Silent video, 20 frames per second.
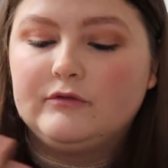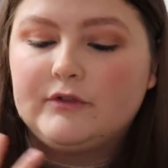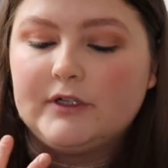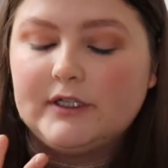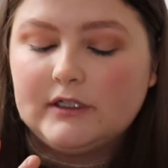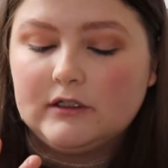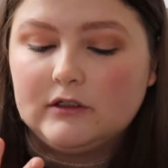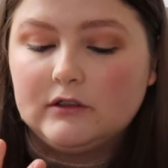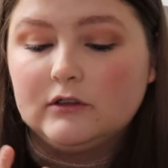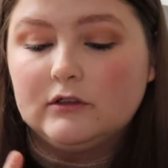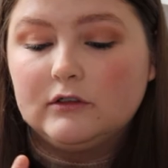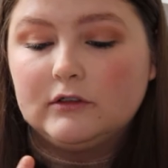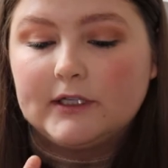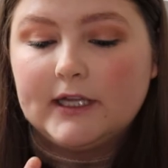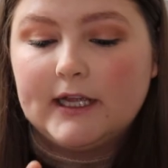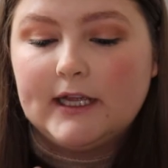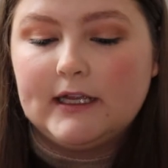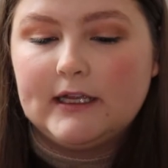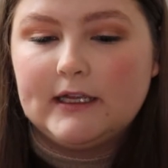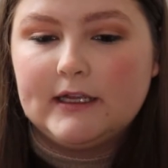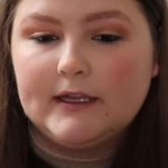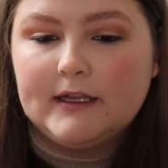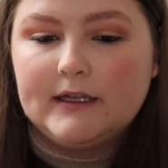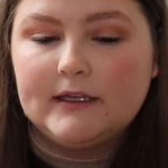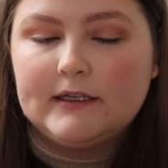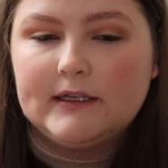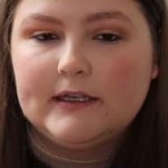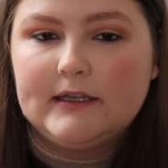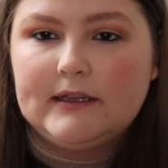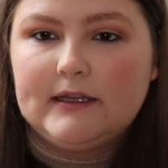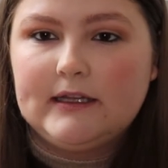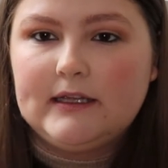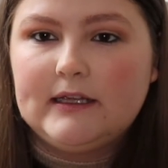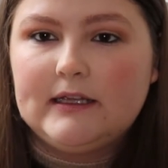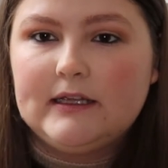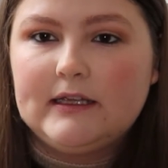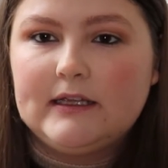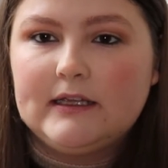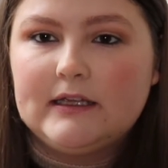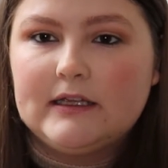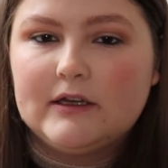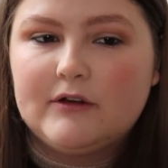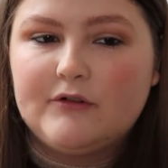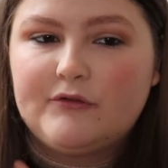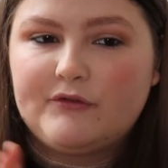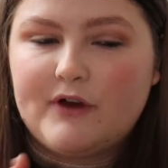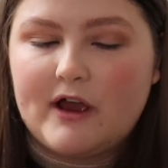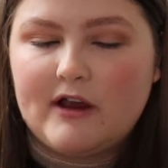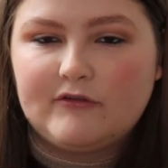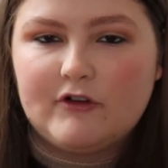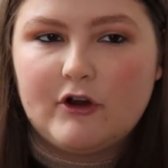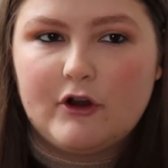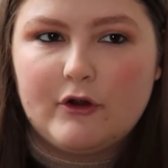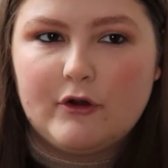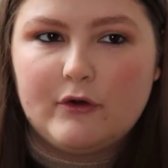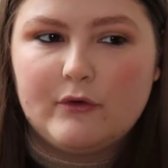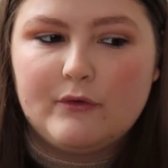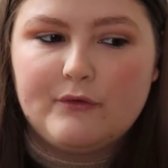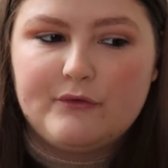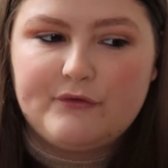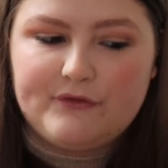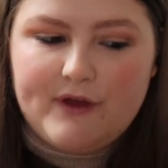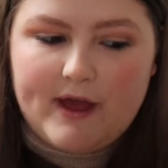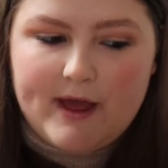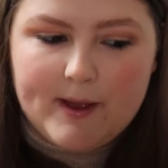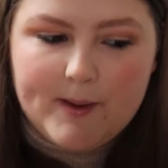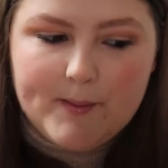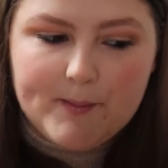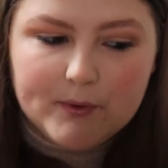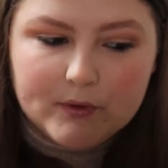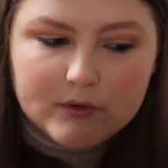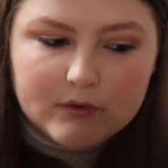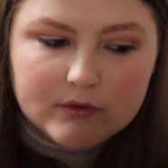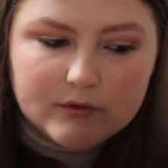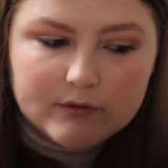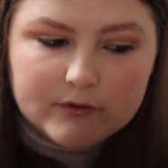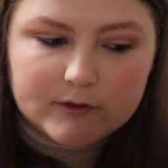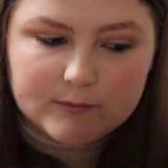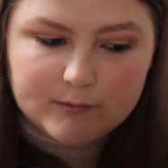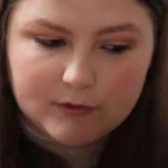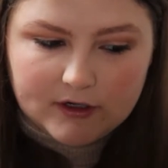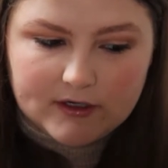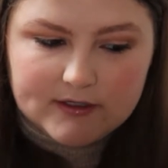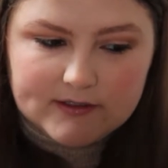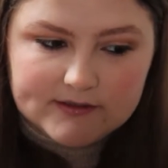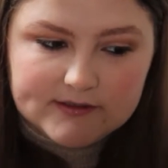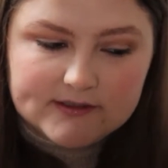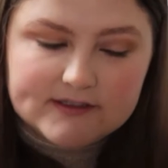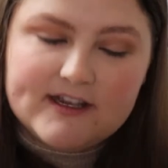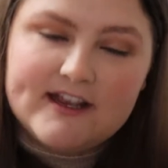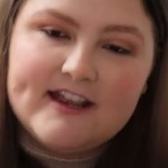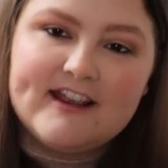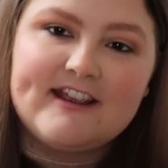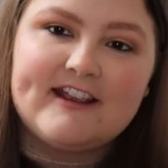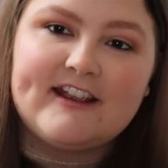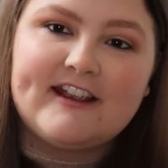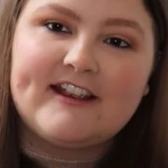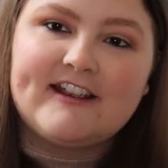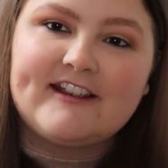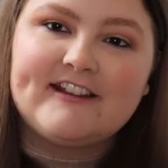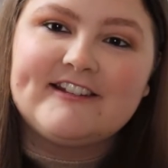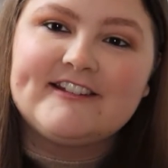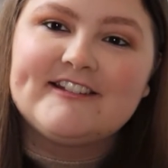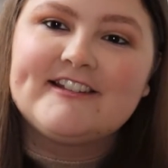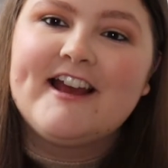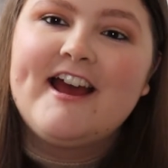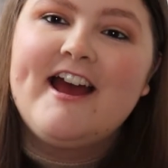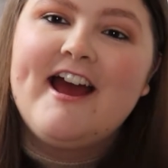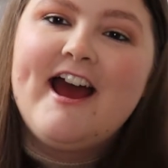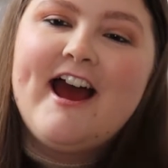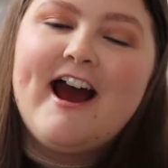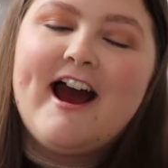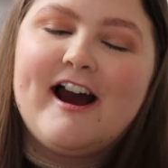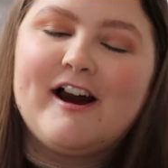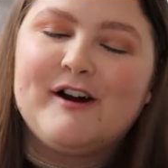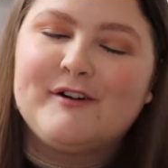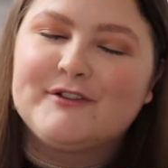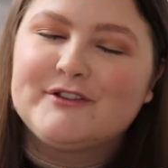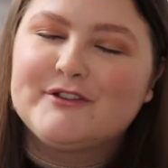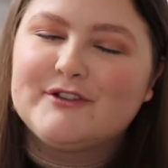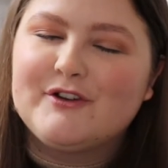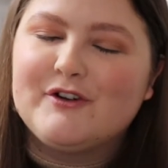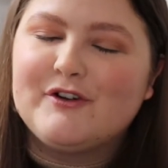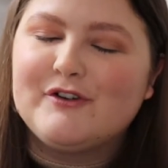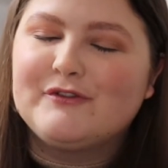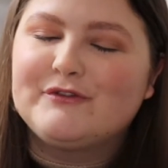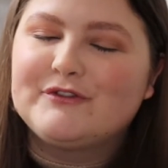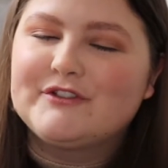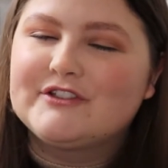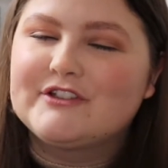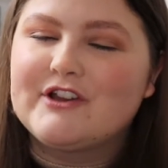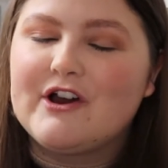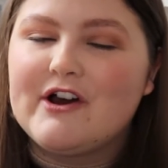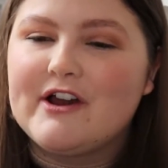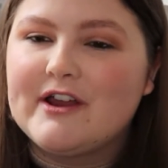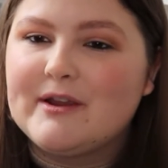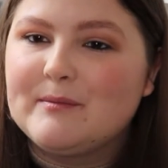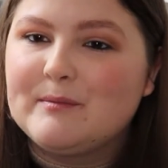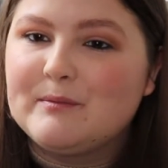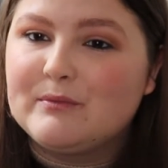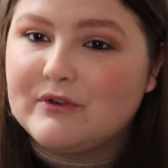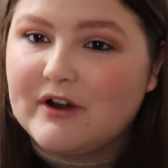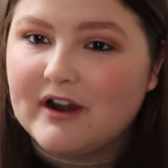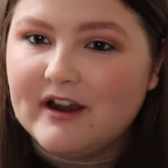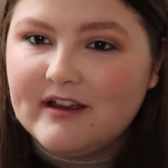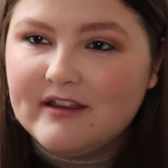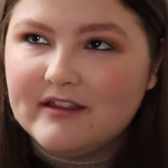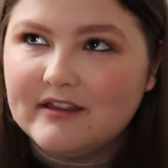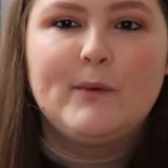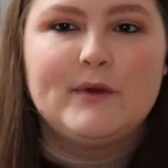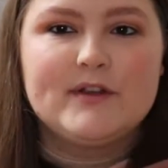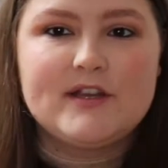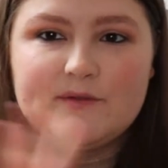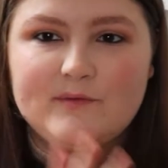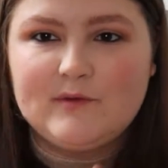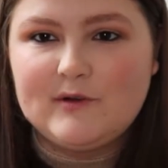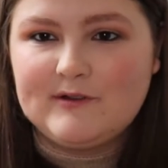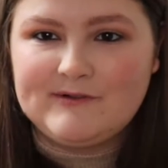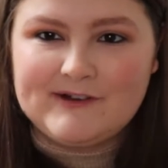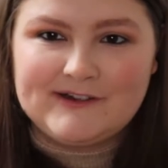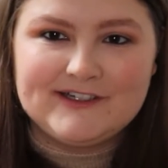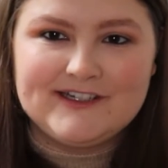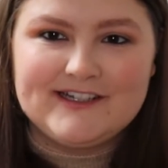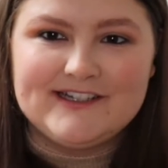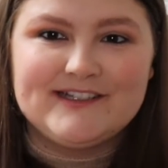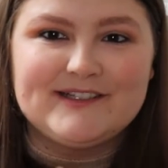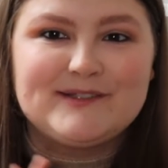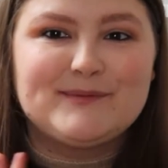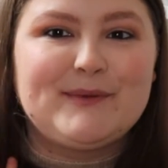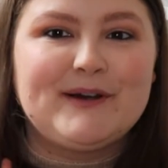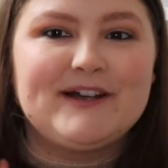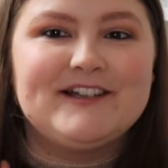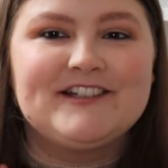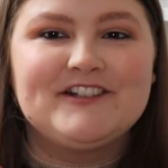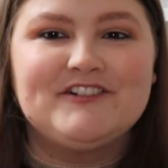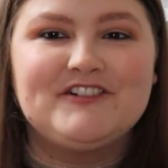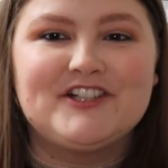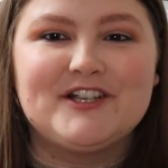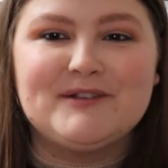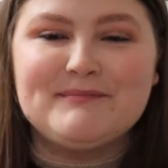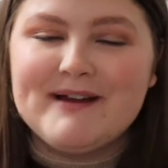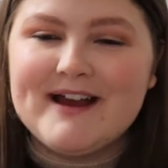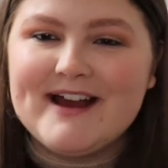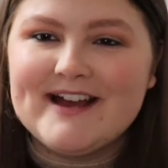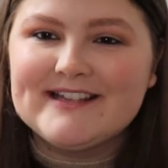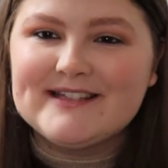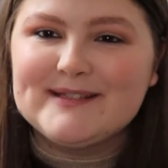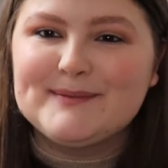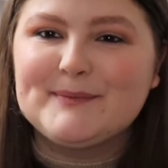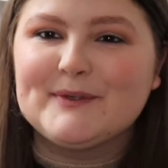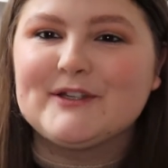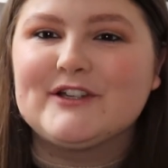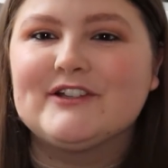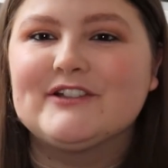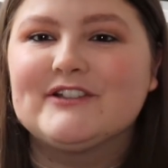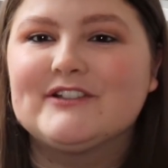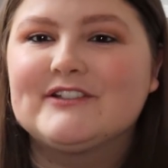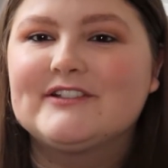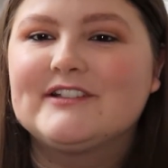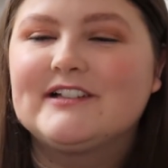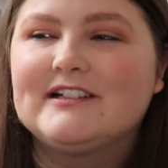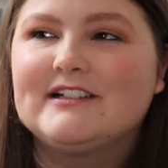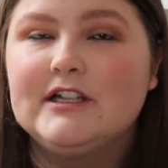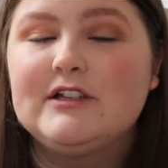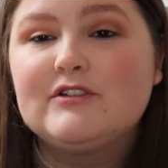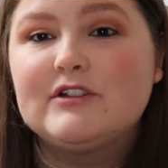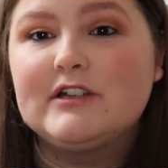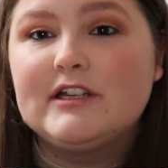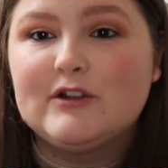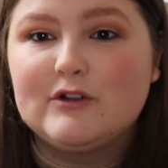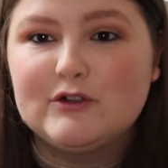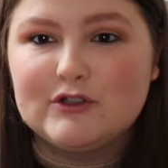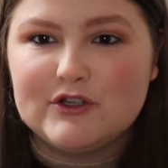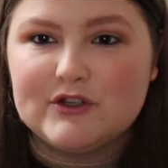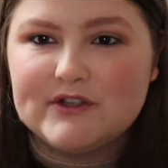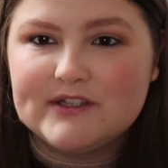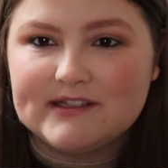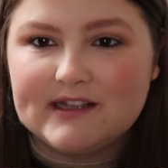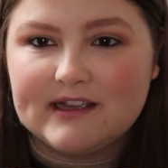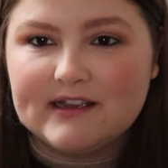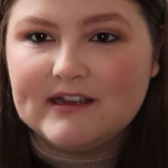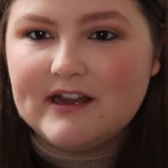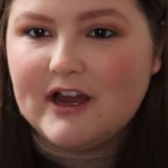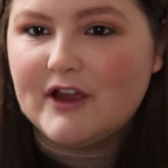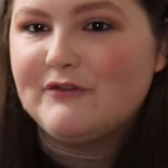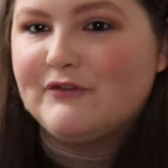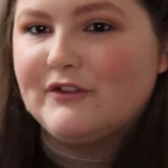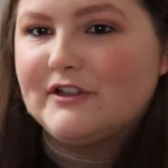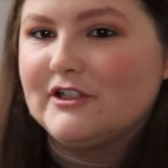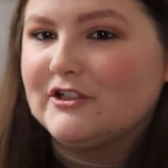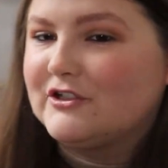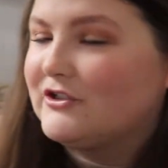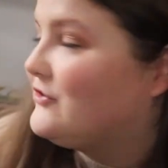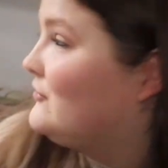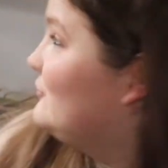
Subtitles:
read along in the Pharaoh Feb sprints, is House of Sky and Breath, whichever way around it is, by Sarah J Maas, because literally on New Year's Day I finished